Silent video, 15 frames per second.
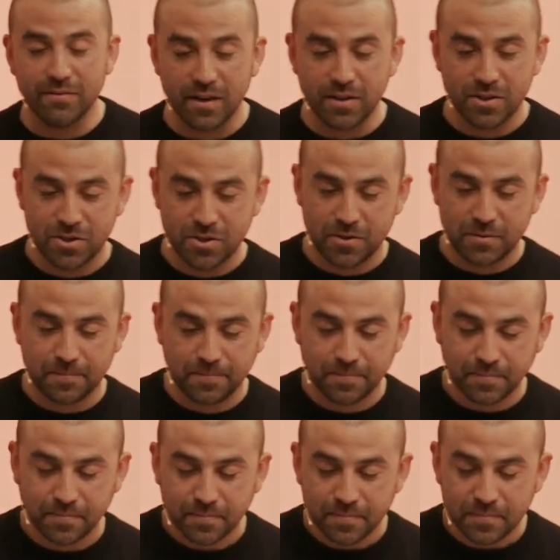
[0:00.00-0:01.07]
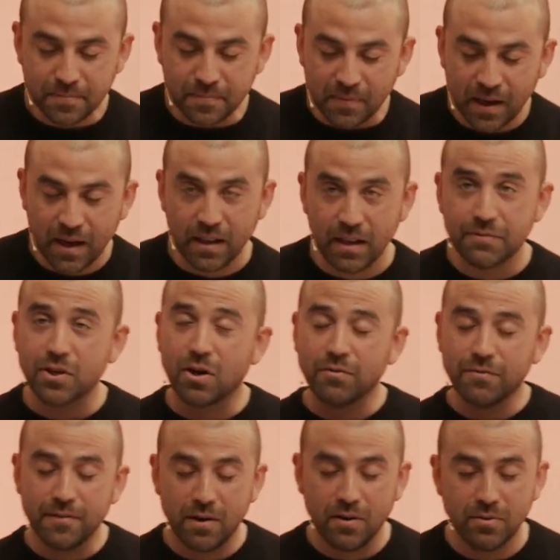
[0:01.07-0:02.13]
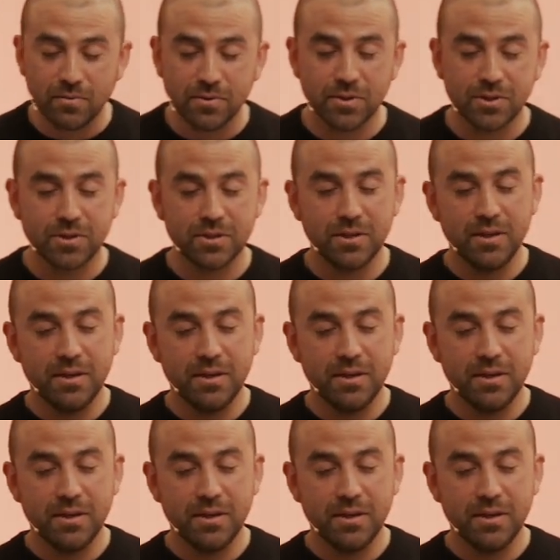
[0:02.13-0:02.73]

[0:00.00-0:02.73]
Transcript: us. It lives on our phones.